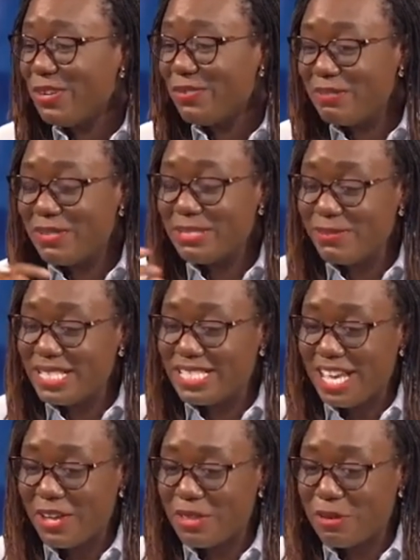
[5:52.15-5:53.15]
We
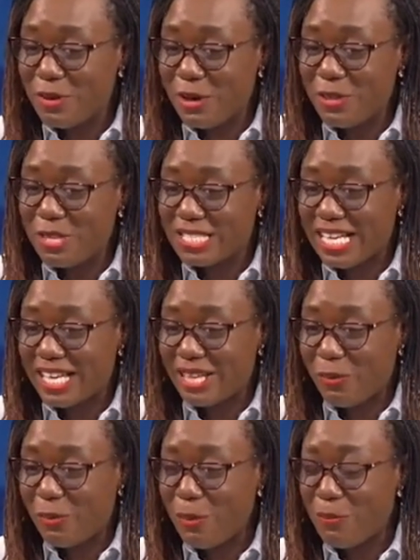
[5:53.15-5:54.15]
tell them all the time
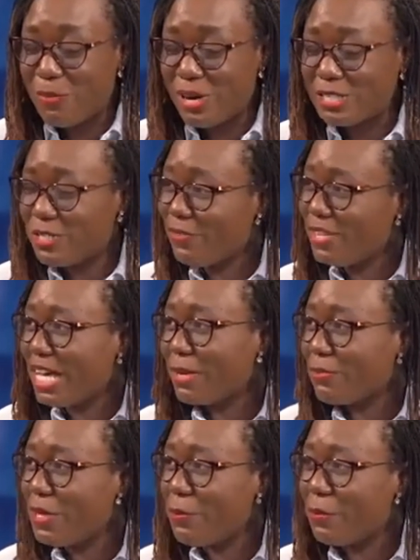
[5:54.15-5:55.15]
that we're a bunch of young
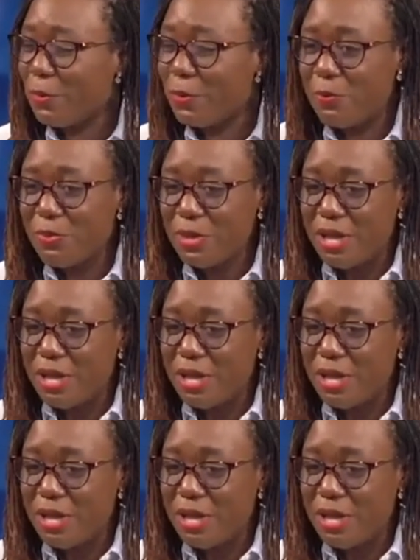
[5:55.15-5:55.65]
people,